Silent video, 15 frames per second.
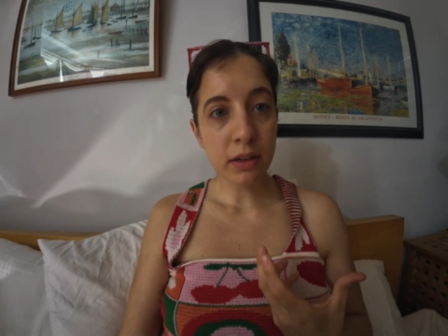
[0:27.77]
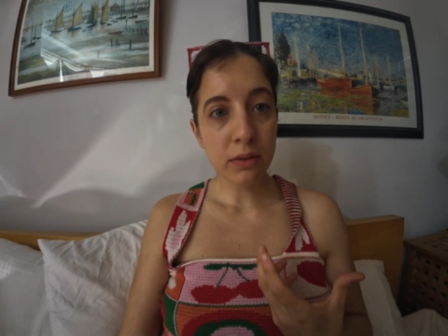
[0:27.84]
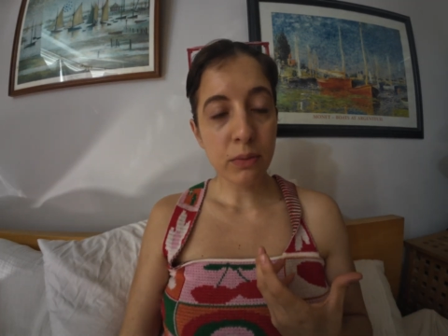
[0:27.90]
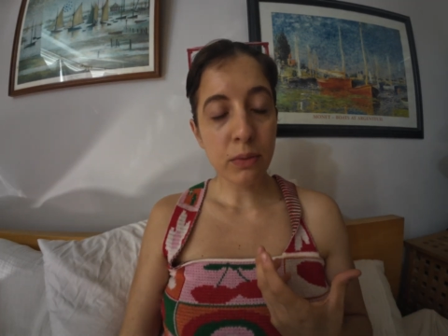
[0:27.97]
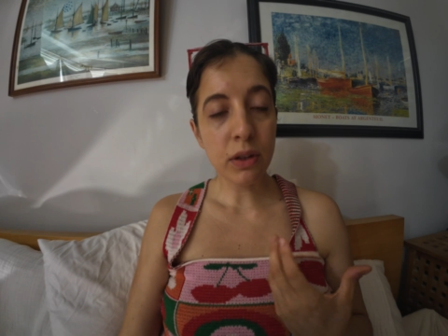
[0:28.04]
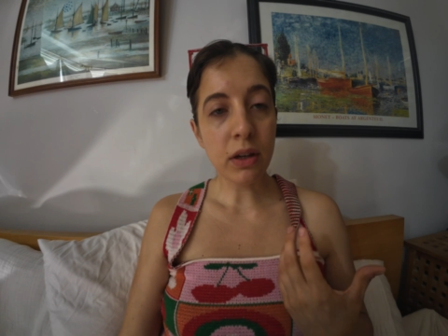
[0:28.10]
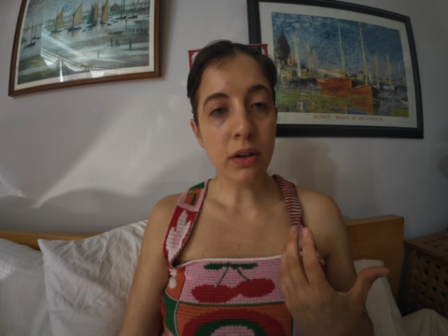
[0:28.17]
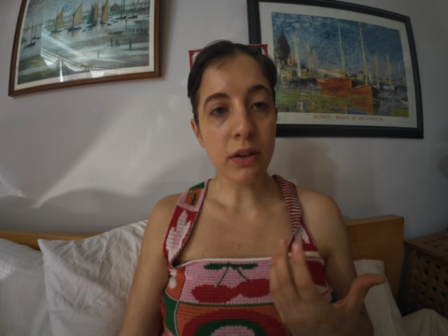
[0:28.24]

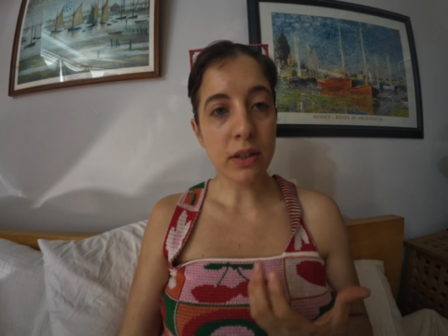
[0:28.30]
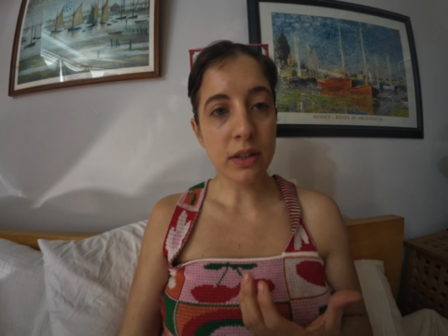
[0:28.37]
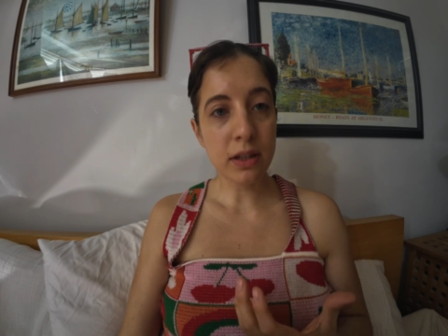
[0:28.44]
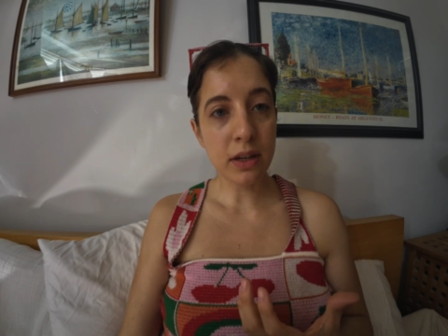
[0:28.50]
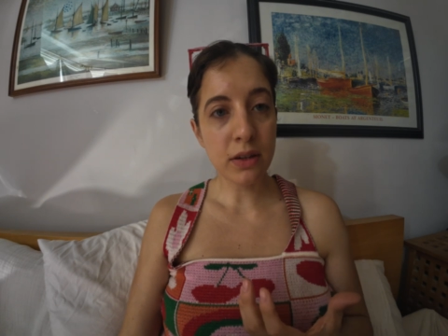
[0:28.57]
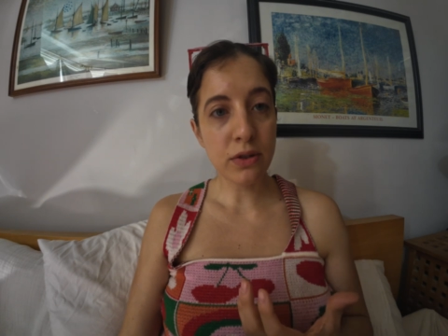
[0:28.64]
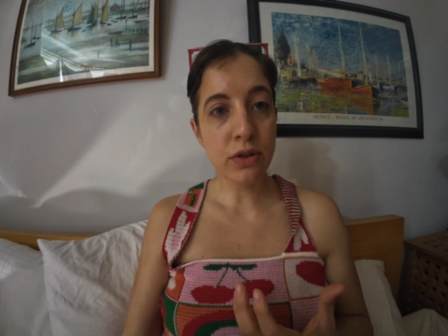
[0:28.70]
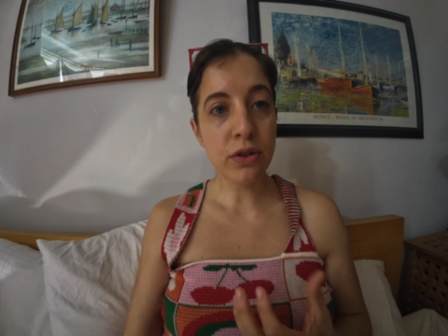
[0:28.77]
without
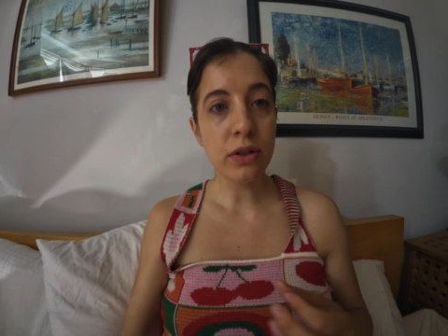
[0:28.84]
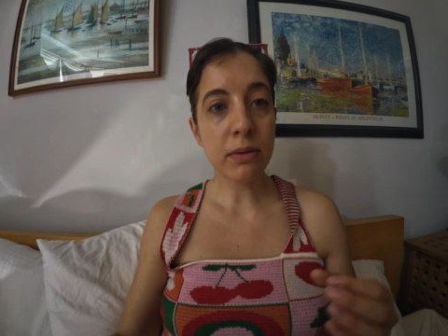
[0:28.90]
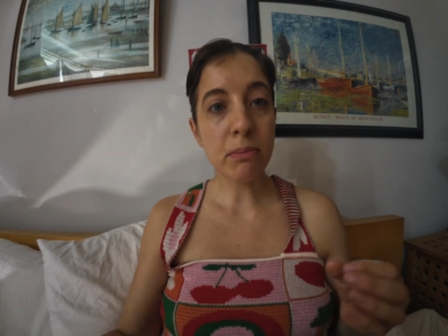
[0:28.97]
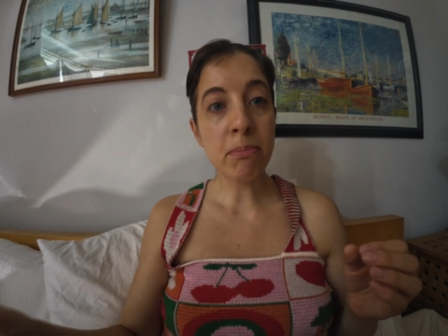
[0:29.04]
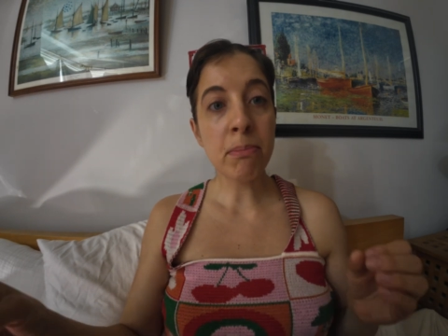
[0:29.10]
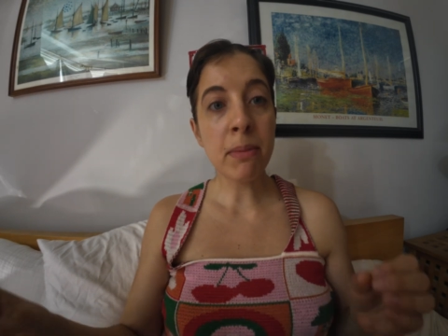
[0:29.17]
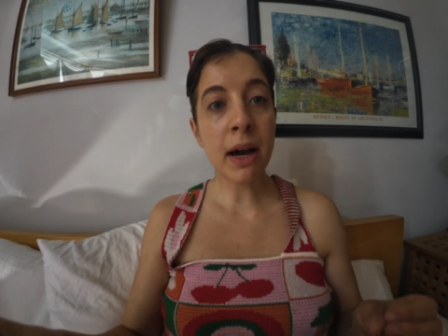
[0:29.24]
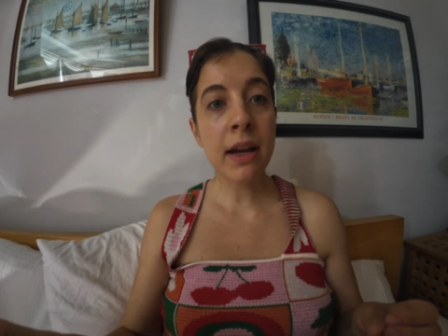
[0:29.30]
intention
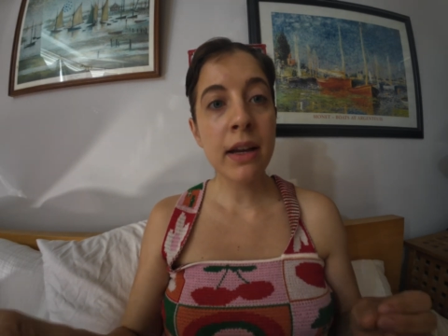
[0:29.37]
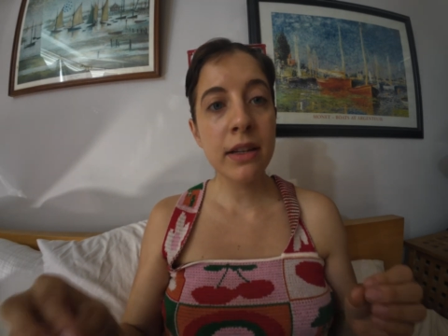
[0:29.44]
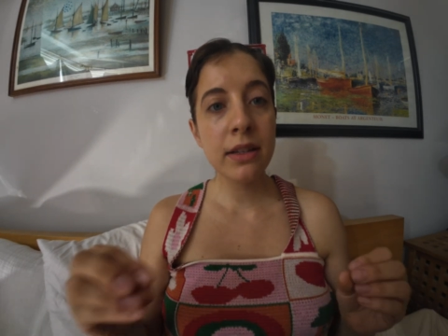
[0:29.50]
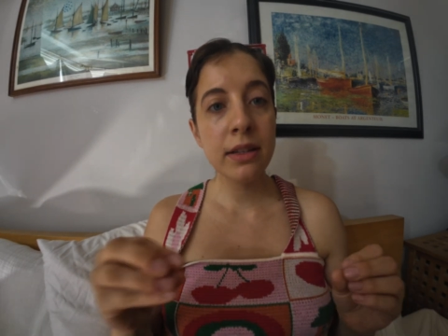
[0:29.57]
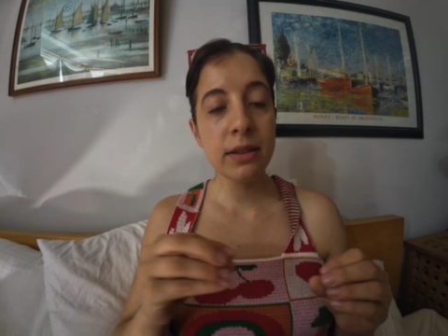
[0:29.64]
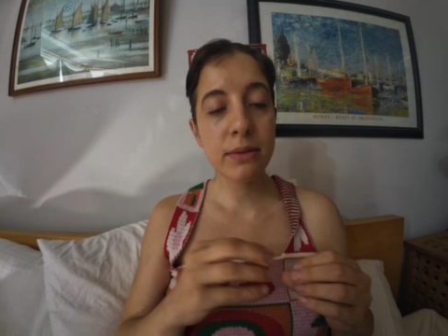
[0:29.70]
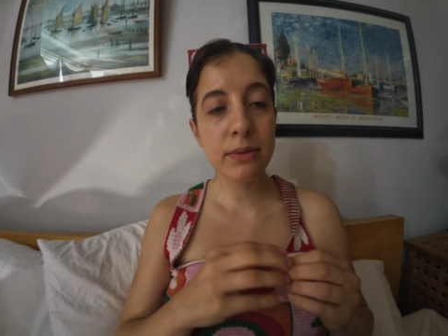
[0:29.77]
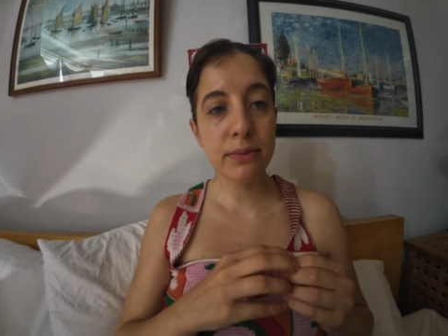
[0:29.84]

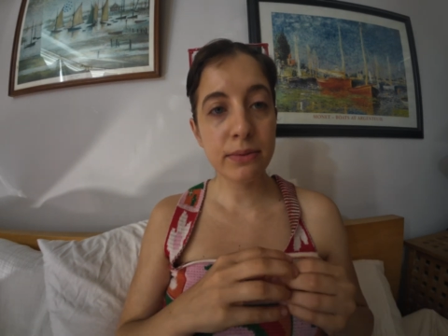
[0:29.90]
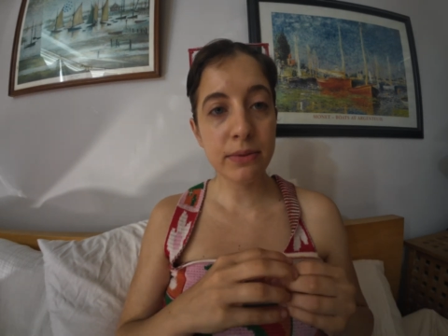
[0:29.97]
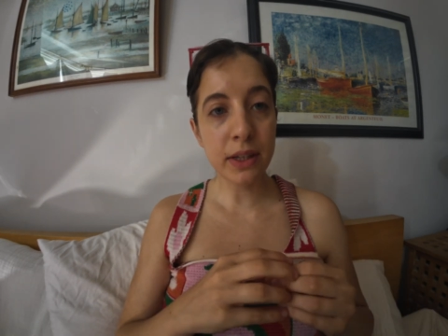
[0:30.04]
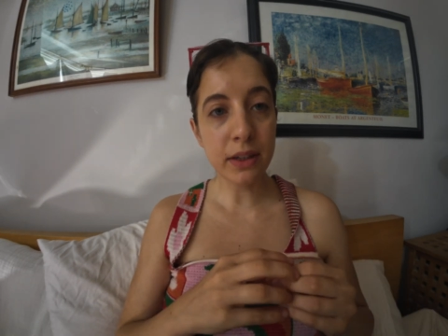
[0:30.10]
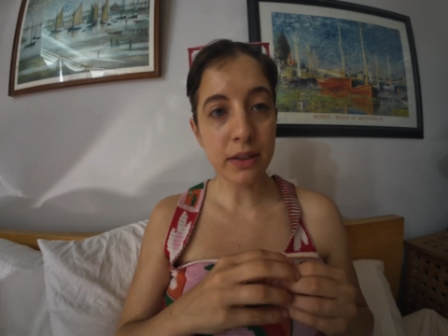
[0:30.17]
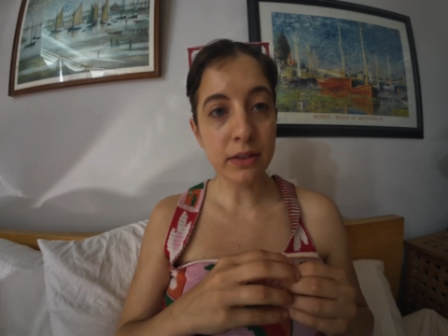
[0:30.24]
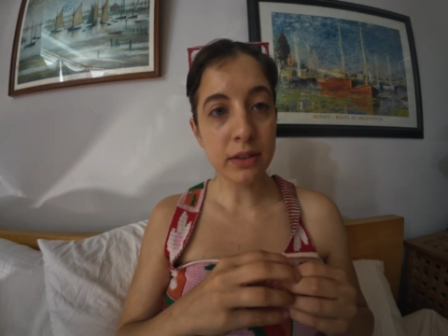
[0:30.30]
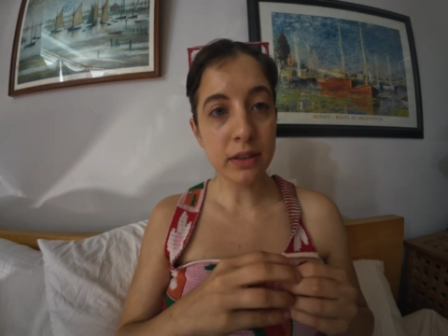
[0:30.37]
might
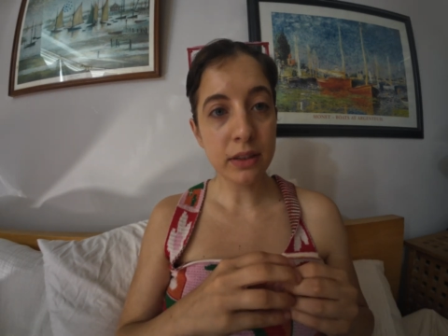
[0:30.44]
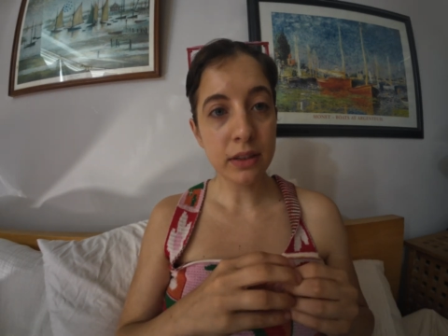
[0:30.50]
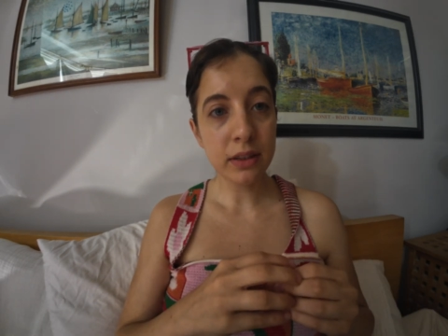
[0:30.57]
feel